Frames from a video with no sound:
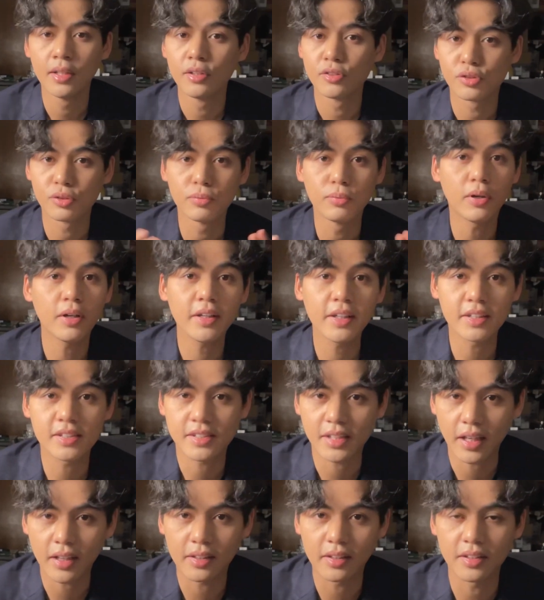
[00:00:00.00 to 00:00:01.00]
So what
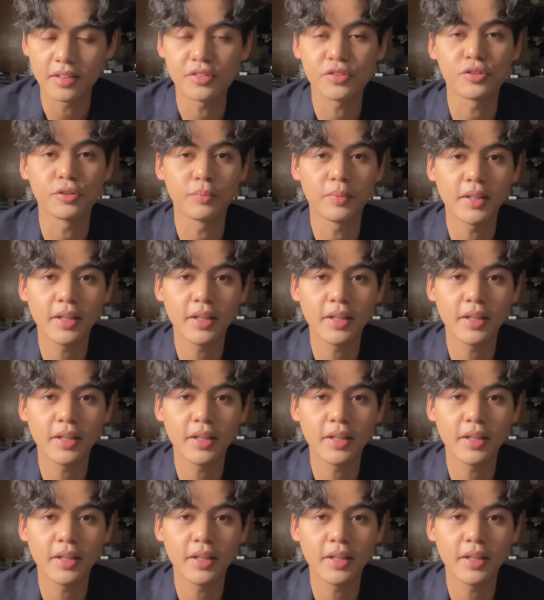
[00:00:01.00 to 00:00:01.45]
exactly is Super